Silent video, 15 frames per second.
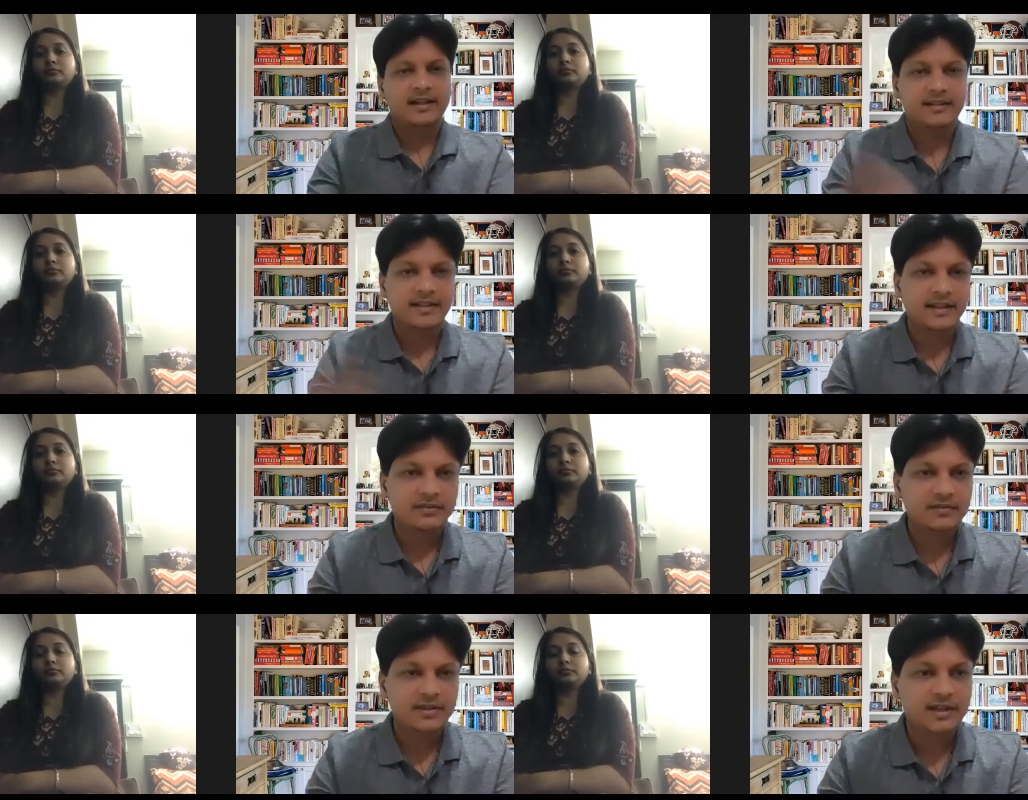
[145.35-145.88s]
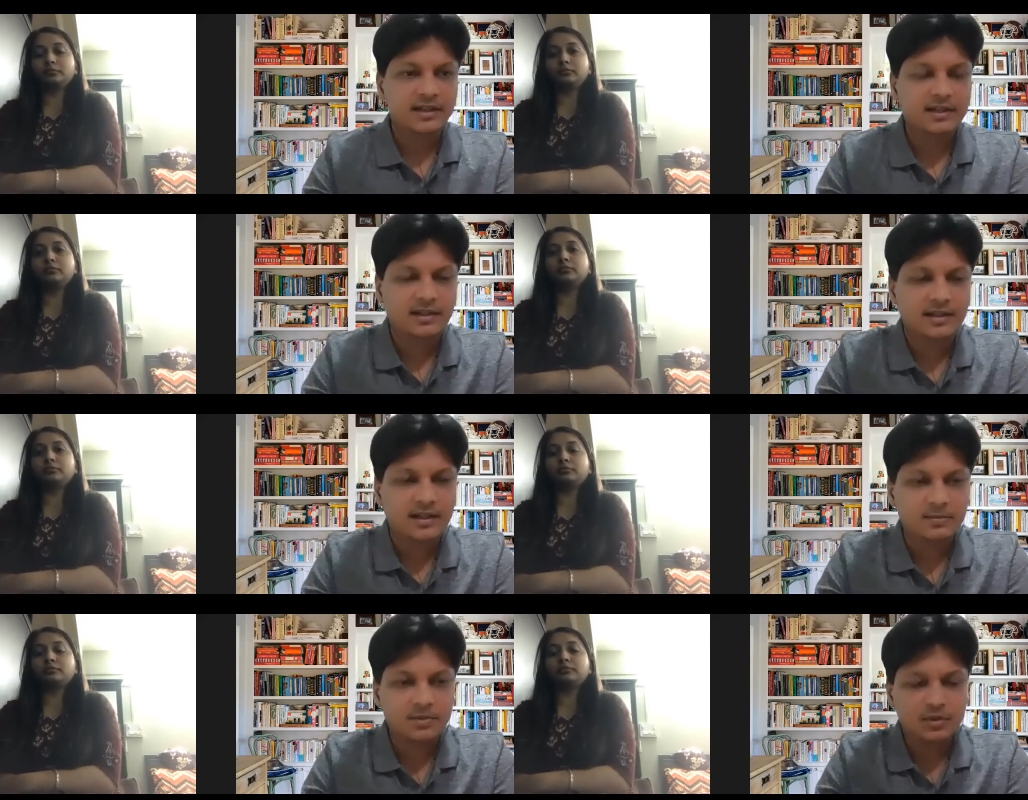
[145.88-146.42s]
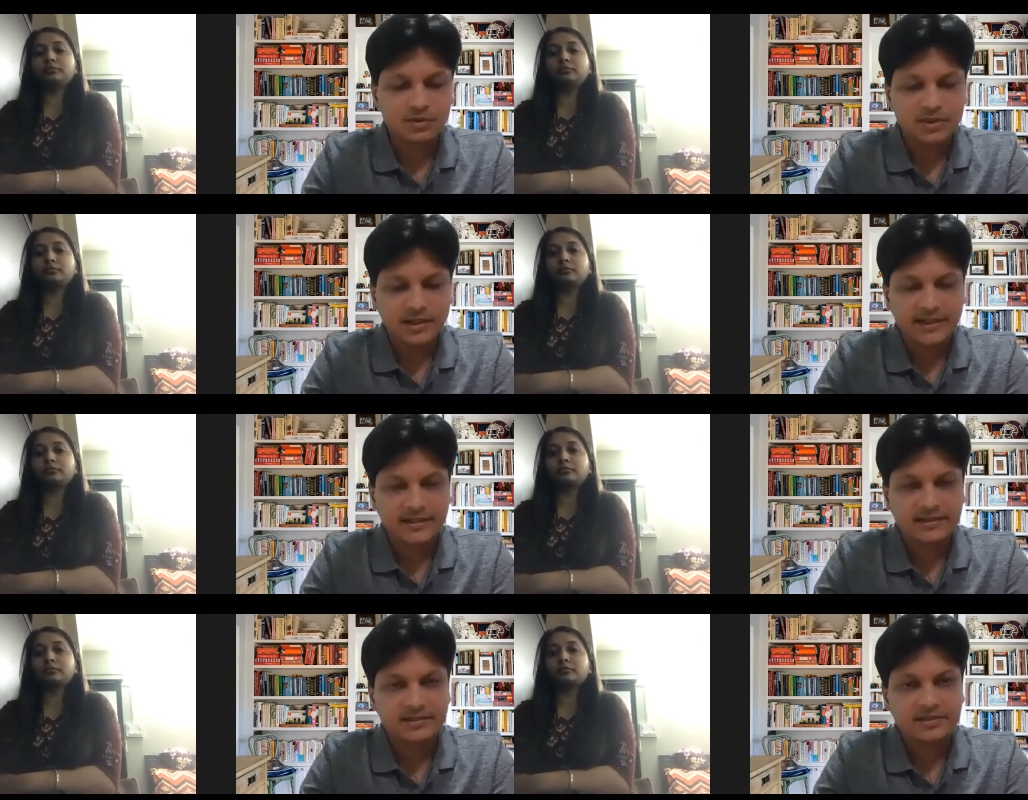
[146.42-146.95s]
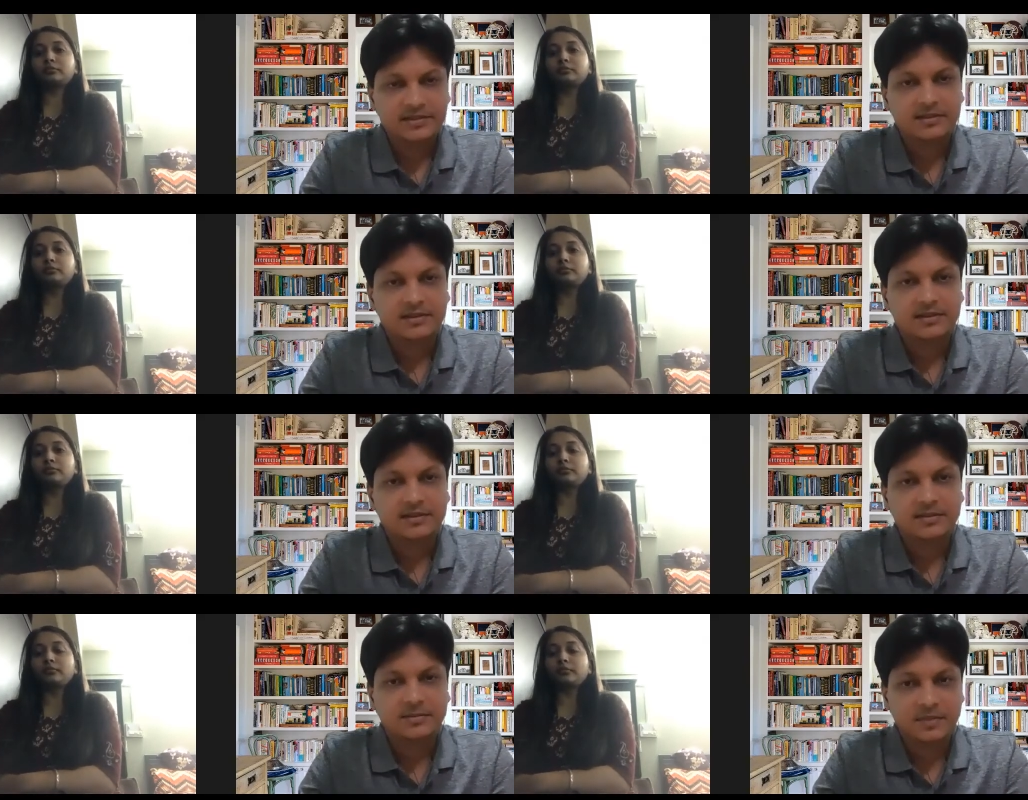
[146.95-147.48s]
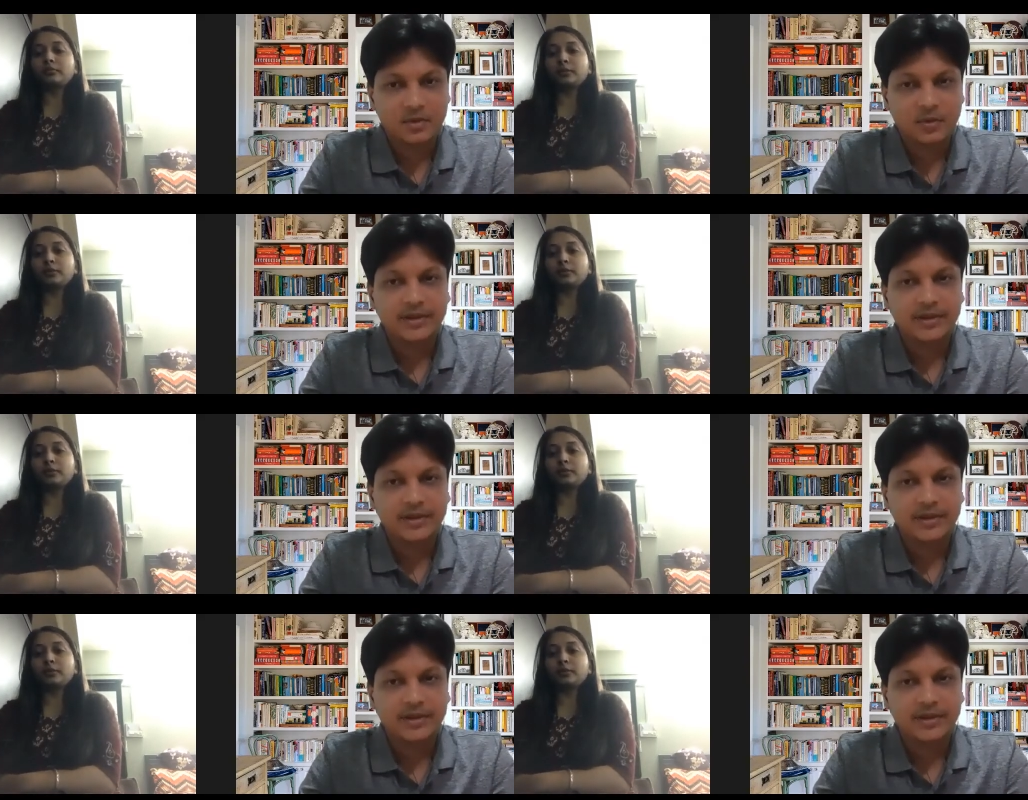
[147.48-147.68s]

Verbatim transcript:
Speaker 1: and then we'll come to the next um,